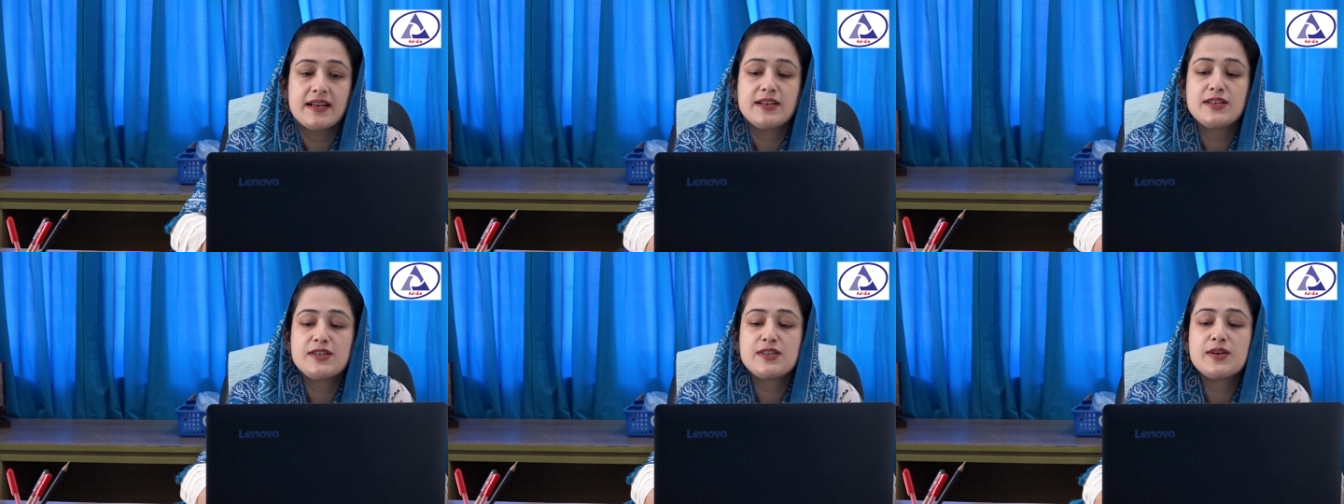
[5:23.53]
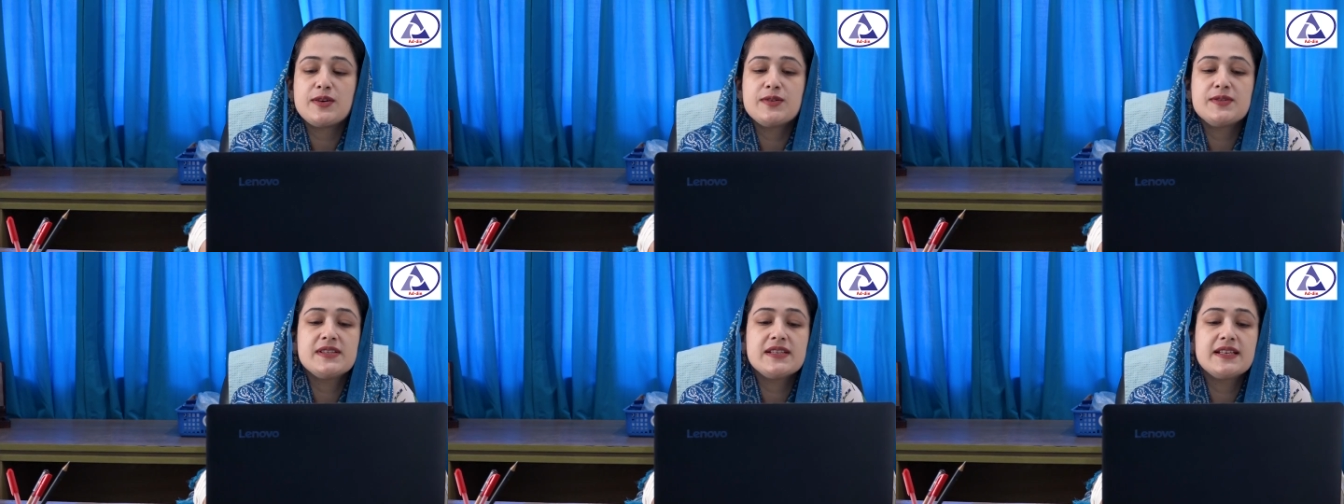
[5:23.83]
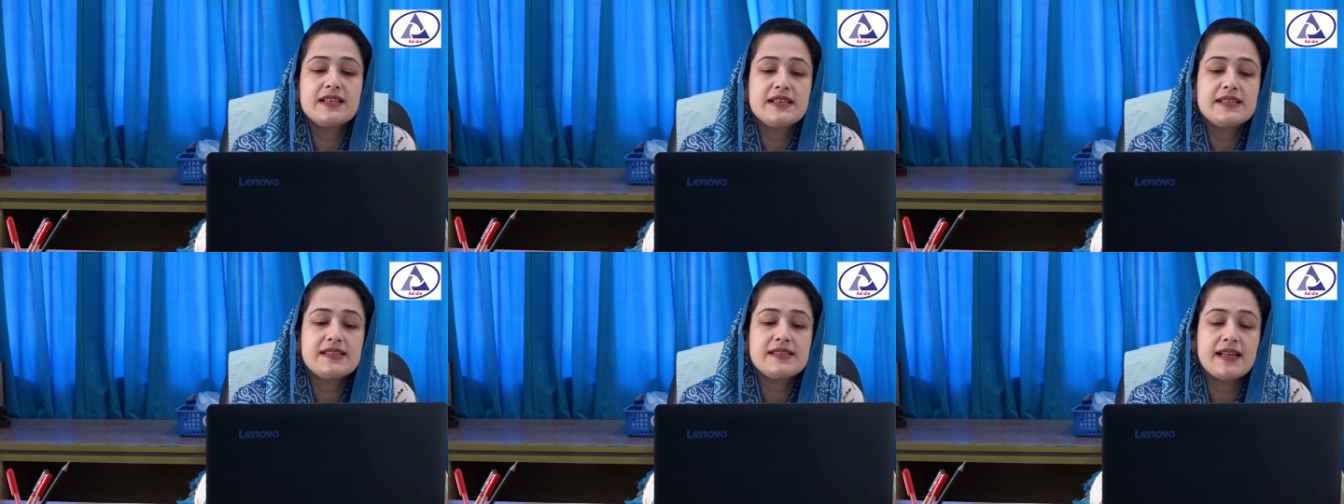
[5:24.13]

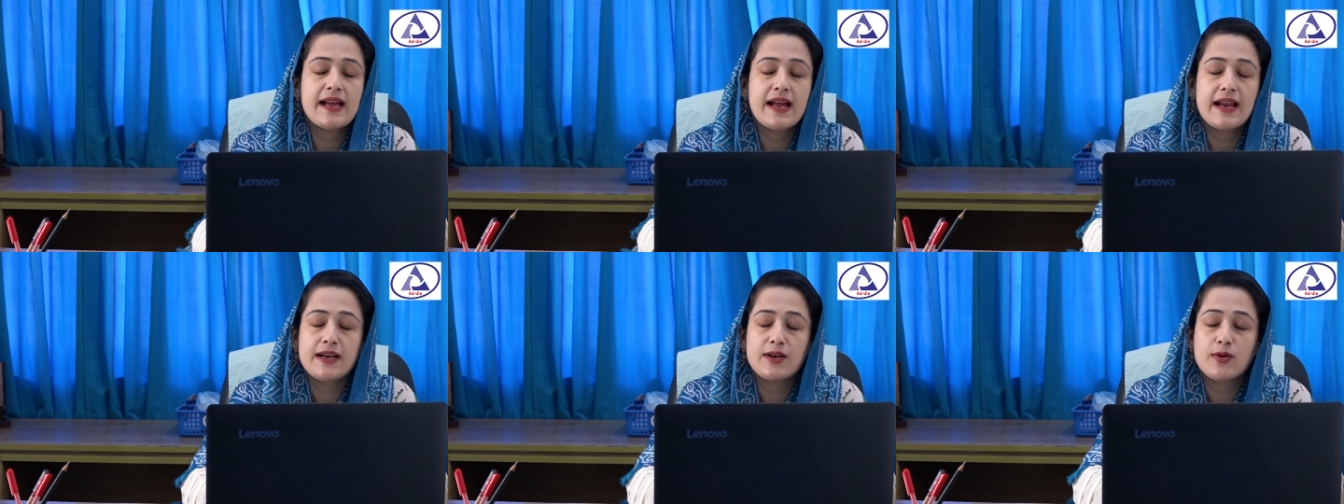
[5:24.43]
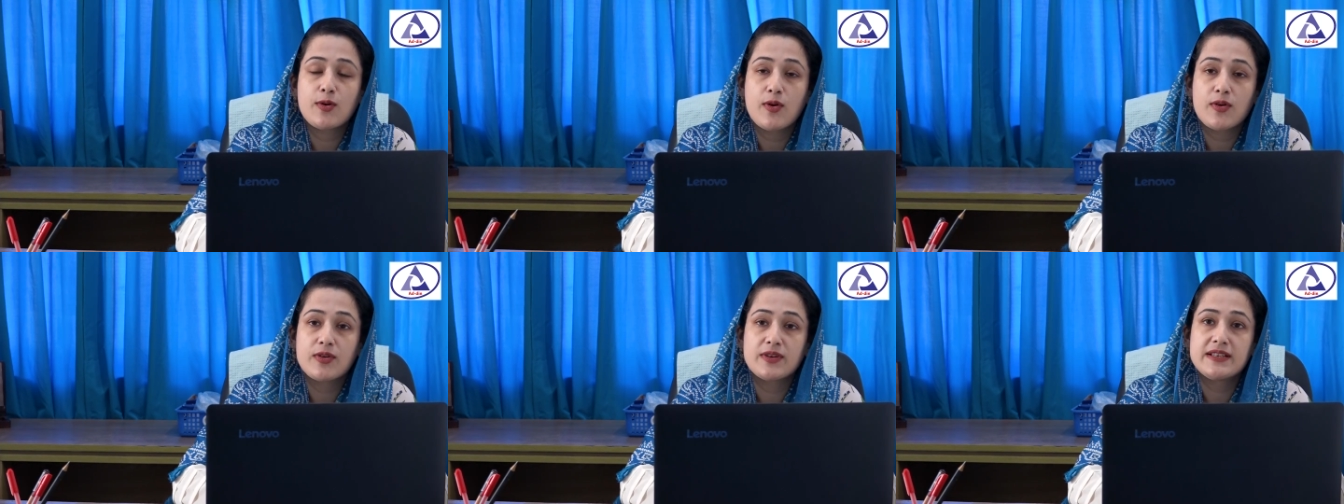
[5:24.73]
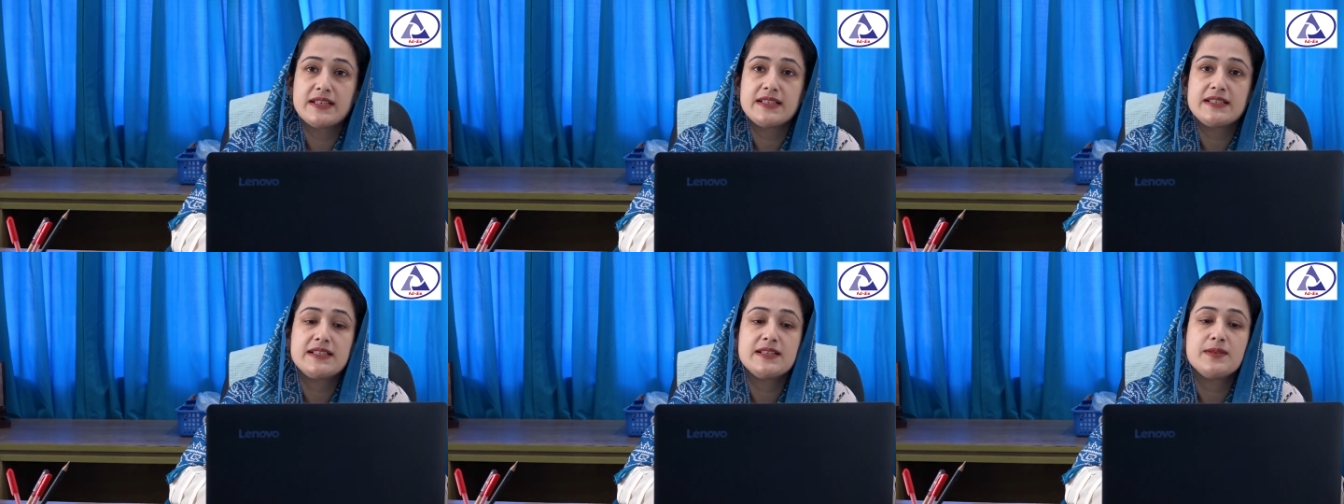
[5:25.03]
drowsiness and
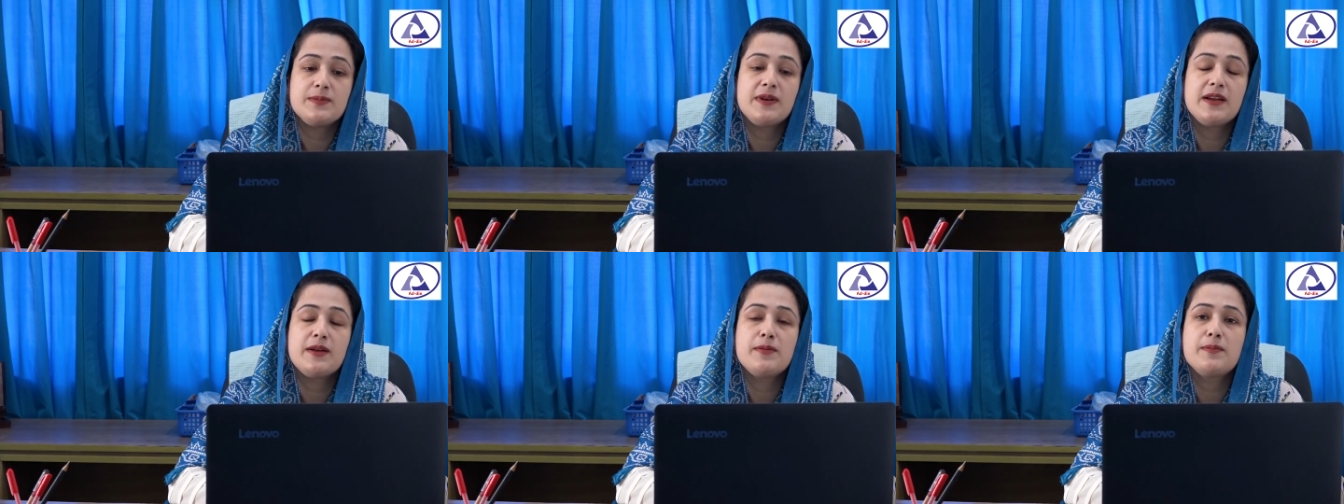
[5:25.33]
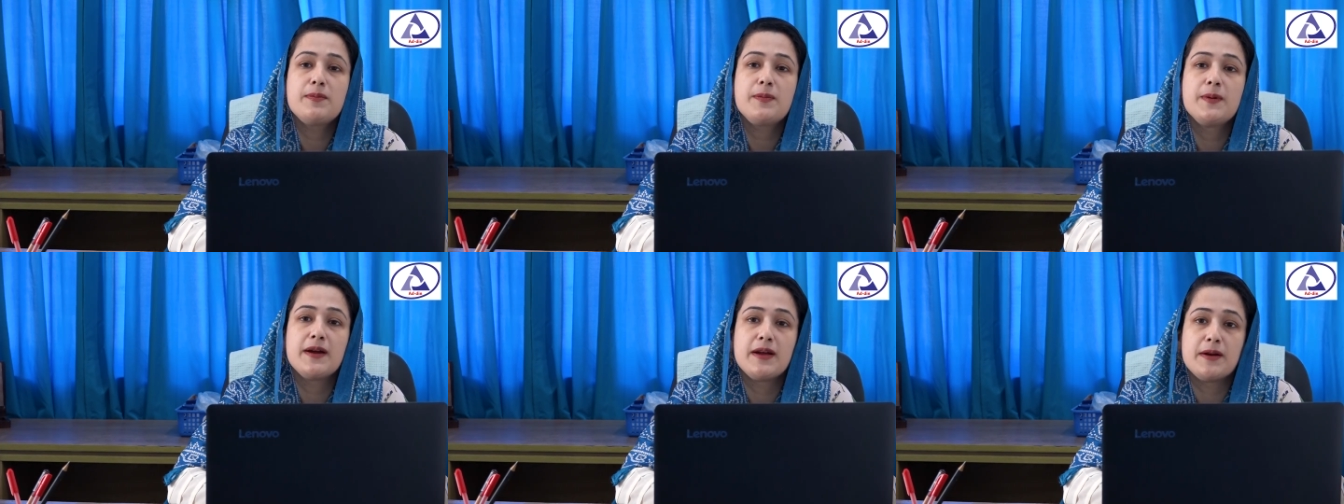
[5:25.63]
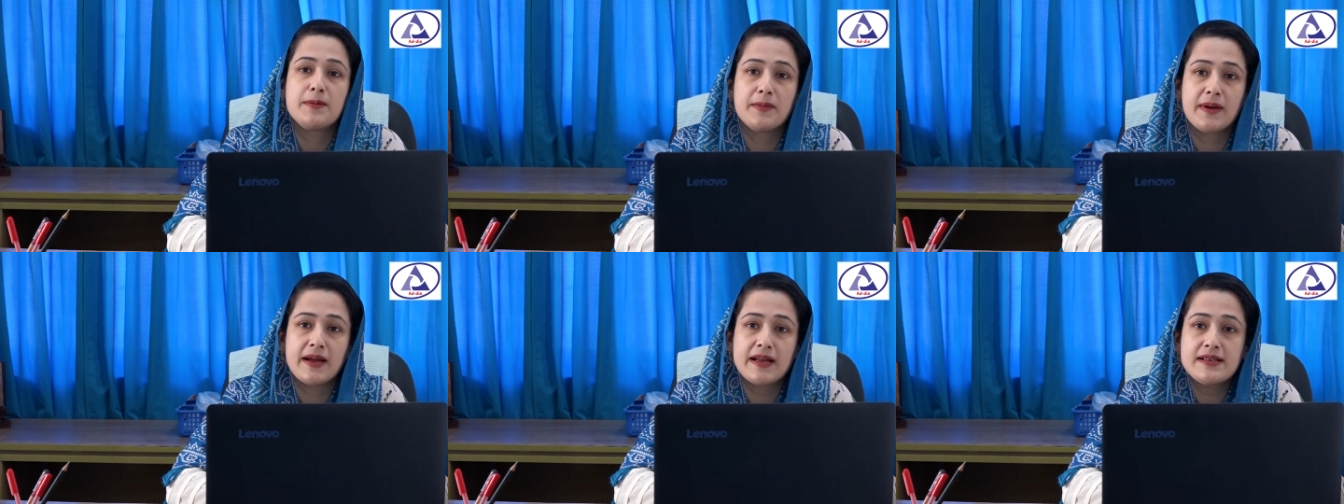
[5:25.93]
cognitive
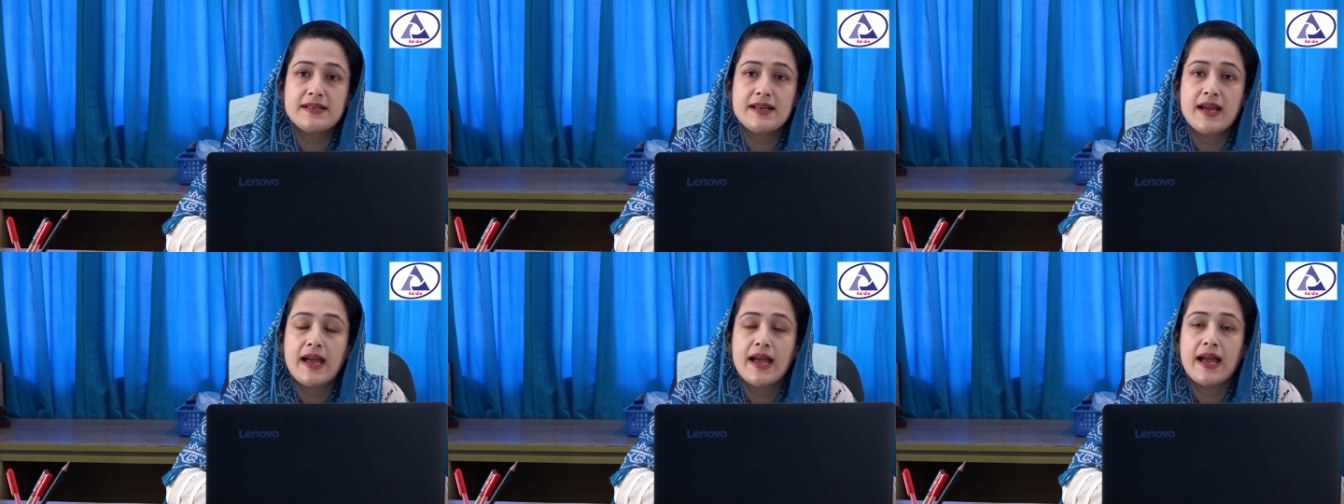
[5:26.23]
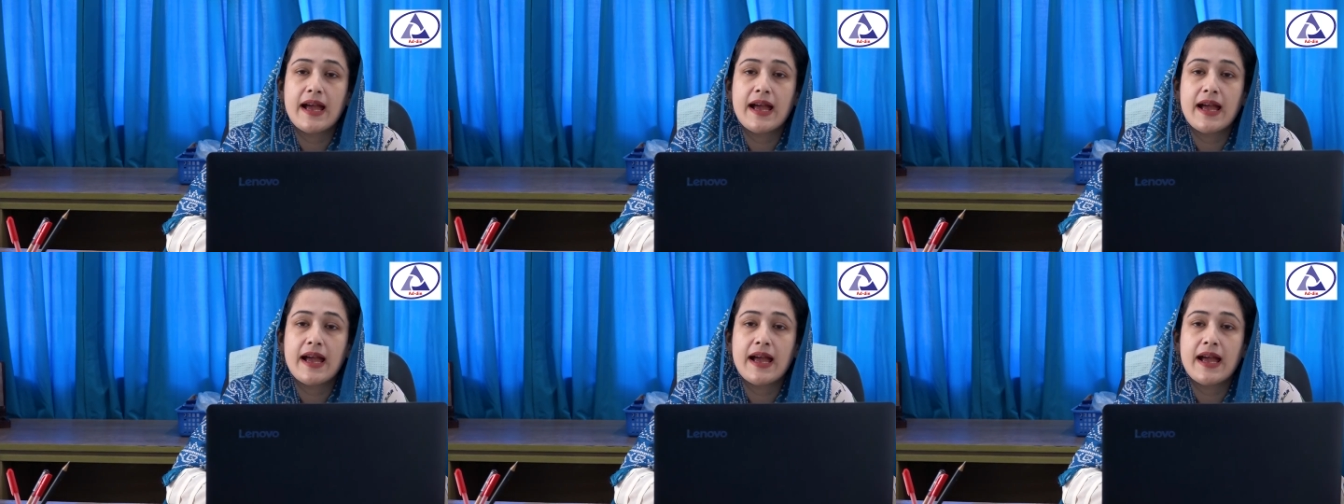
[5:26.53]
impairment,